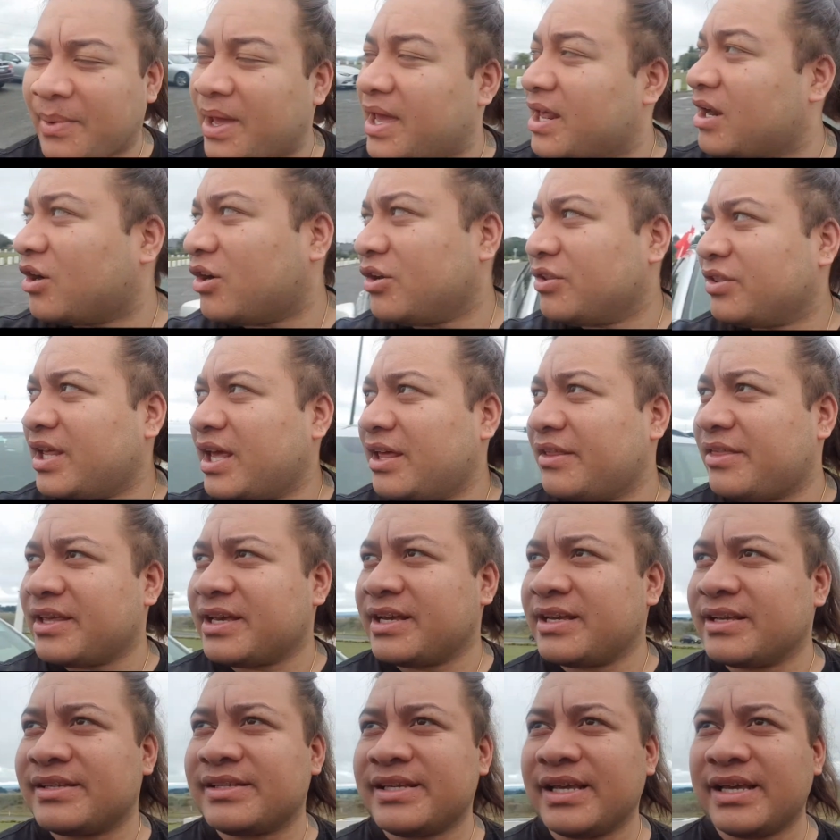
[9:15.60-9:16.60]
on that thing it
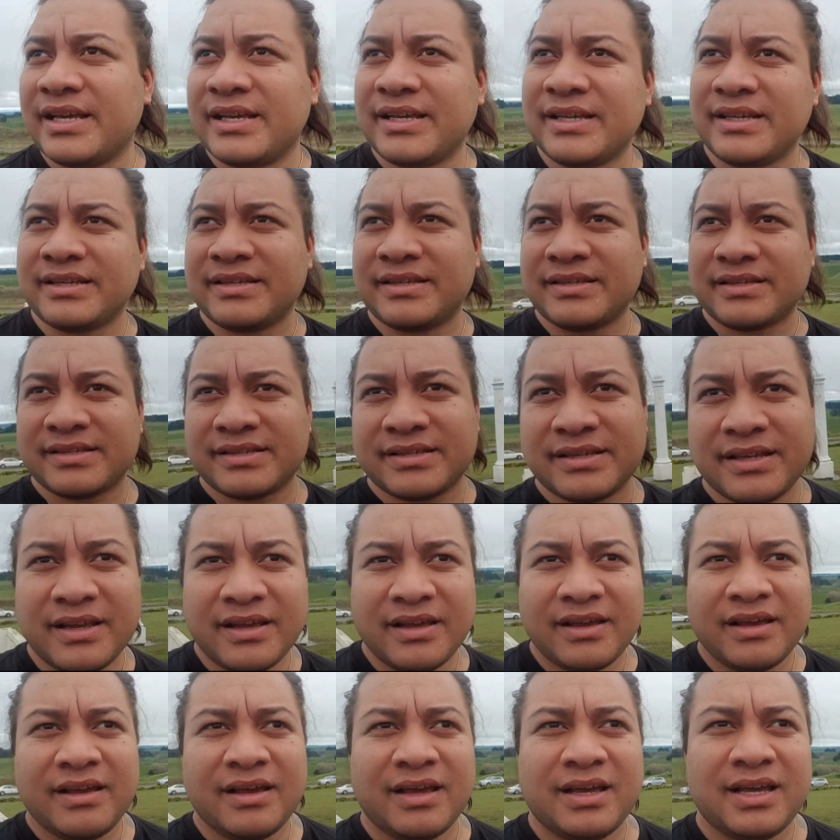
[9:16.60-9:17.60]
says
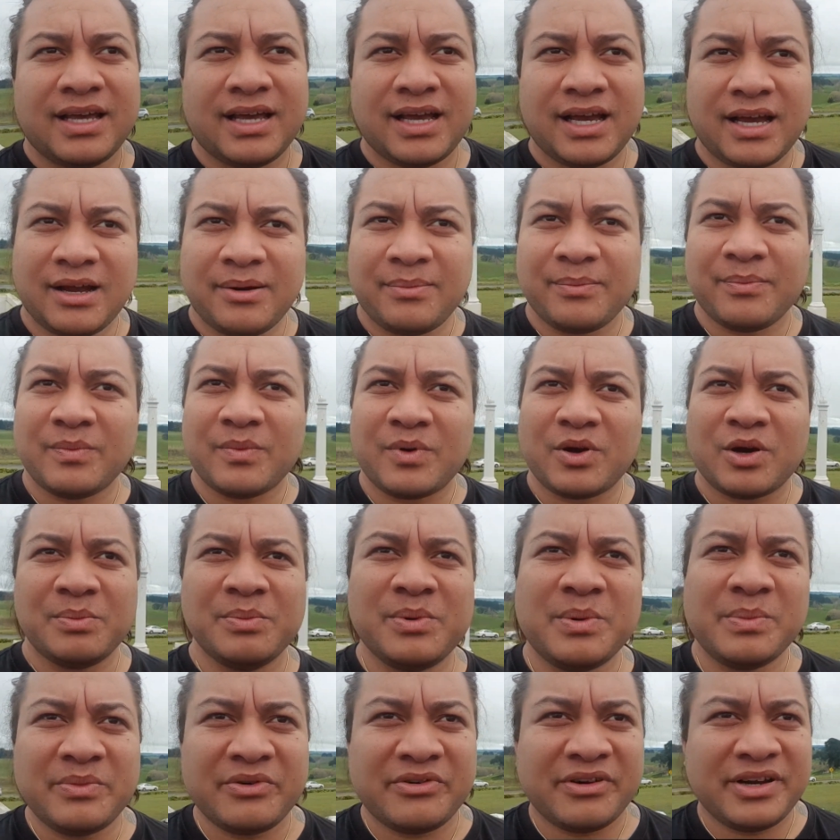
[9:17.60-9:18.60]
um,
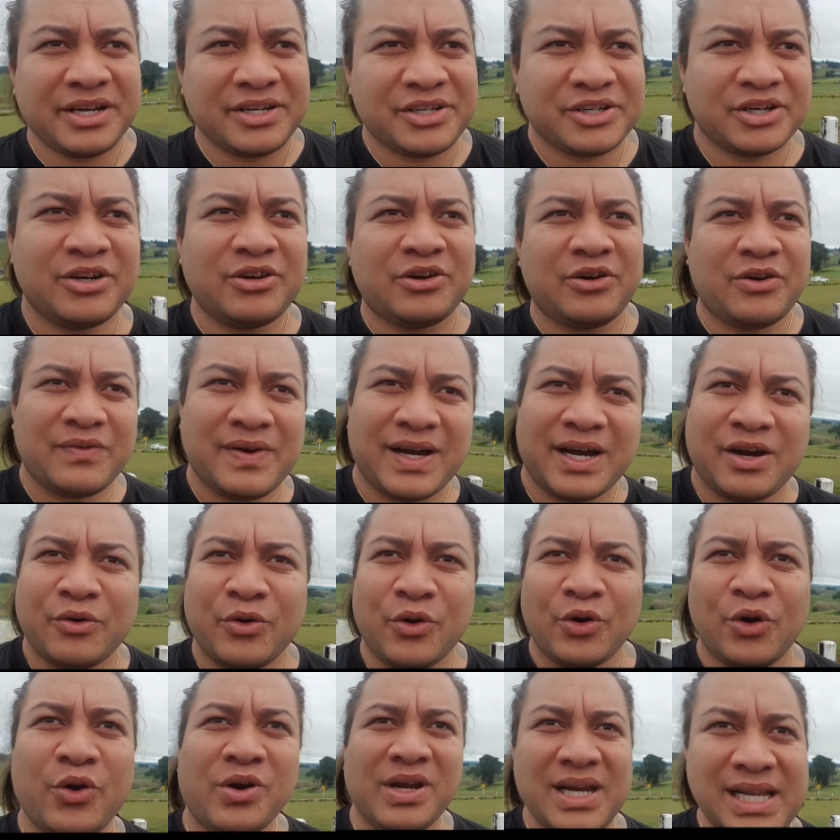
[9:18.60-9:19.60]
commemoration of our
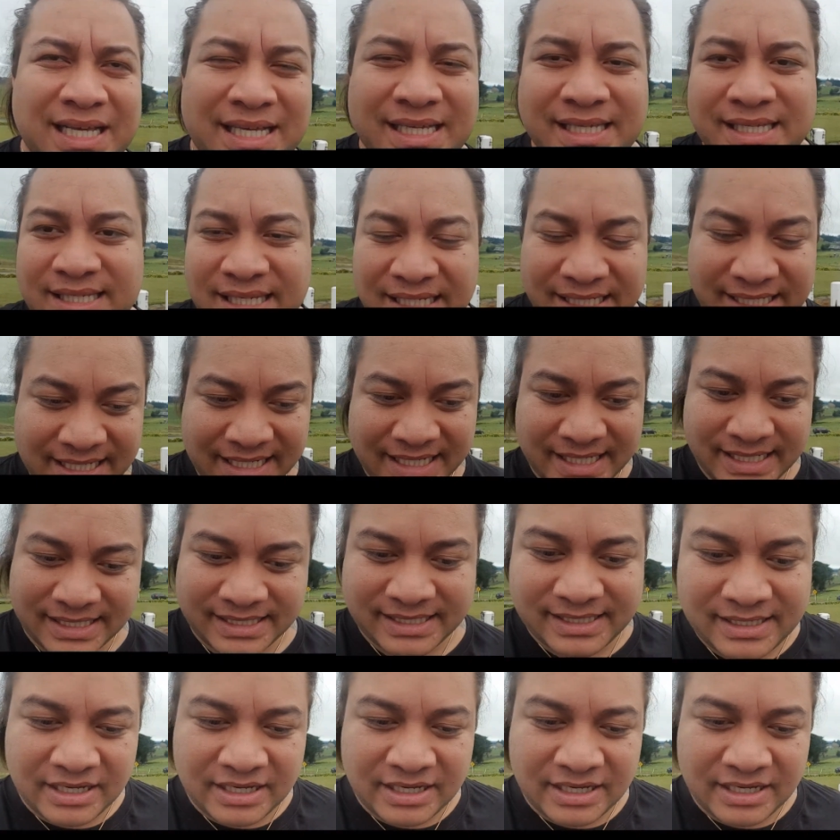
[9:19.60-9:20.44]
early settlers.